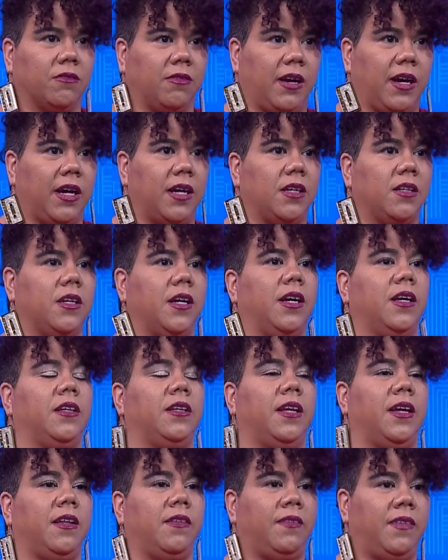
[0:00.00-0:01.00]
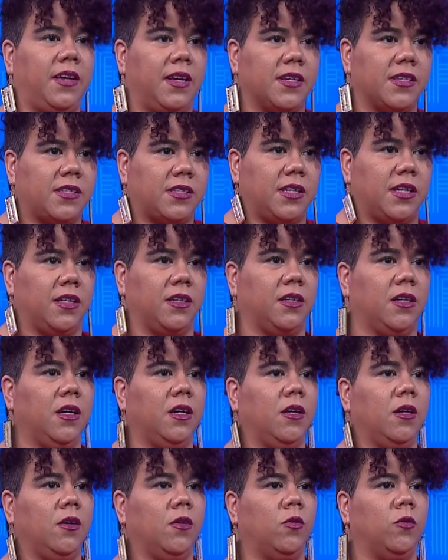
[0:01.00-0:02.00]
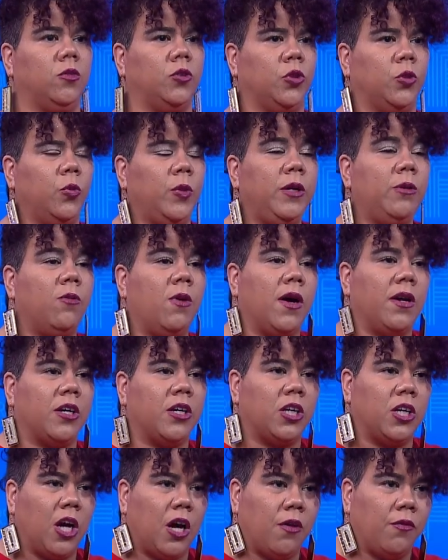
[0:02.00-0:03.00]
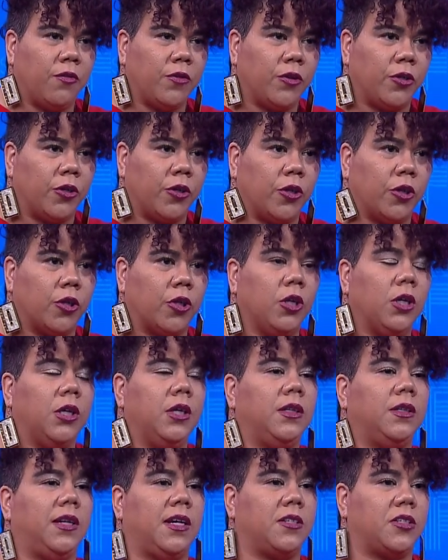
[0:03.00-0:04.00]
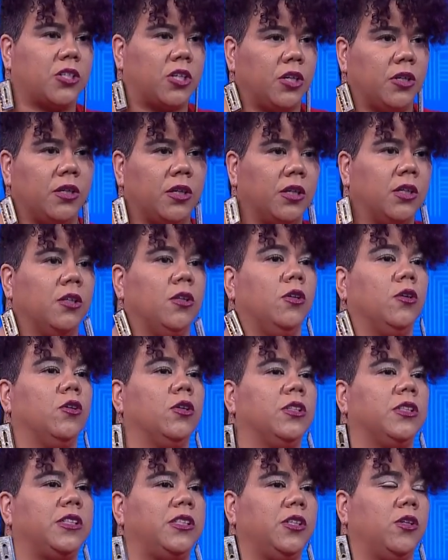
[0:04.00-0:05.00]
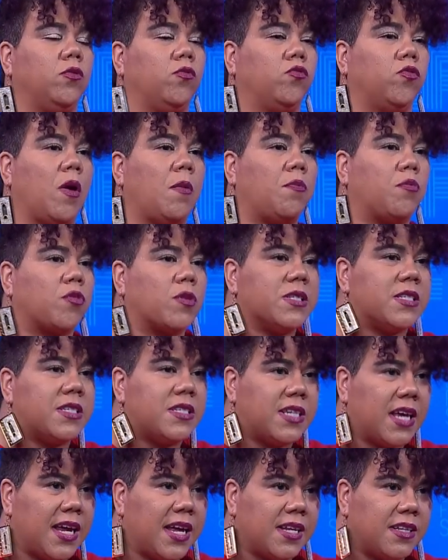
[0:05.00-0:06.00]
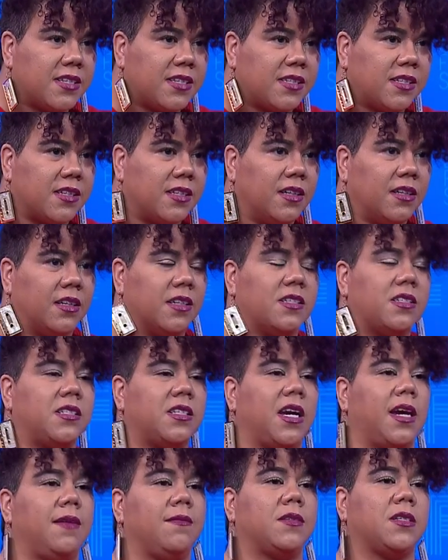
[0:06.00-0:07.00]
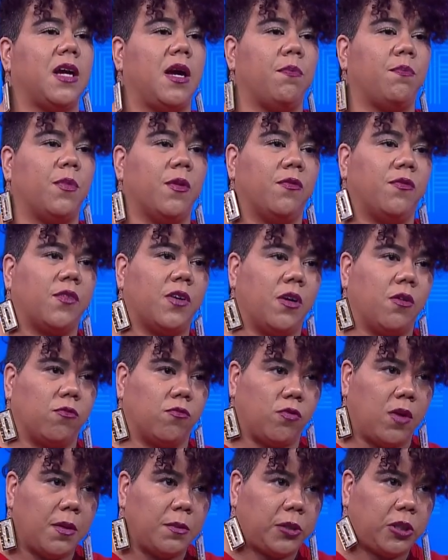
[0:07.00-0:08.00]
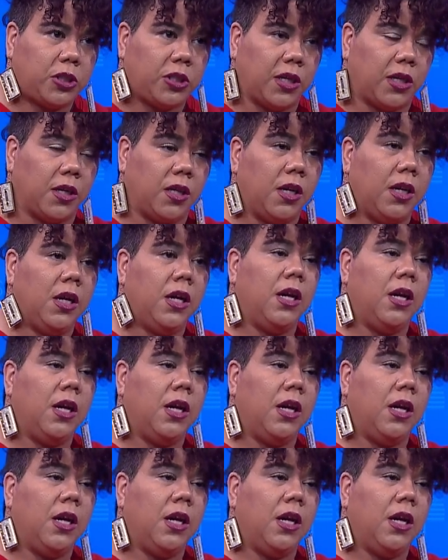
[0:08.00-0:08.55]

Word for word: right, and then this and do we want a governor that's going to still represent the same type of corruption?